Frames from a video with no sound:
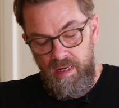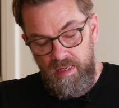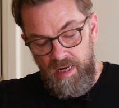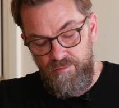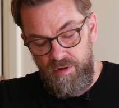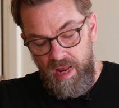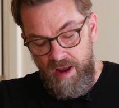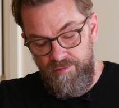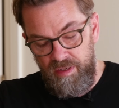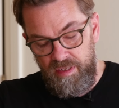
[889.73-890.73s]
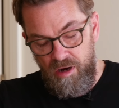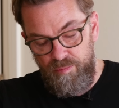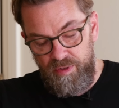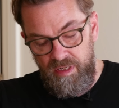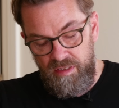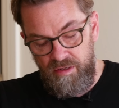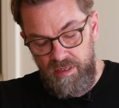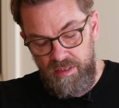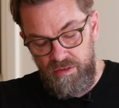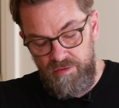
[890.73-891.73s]
And that one I have a diopter here, so I
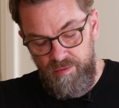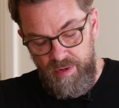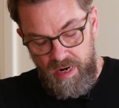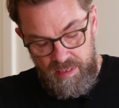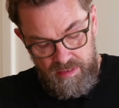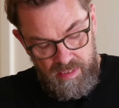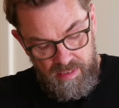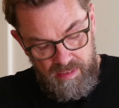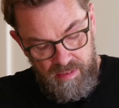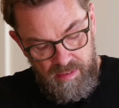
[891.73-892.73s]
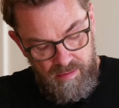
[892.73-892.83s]
can adjust for my eyesight.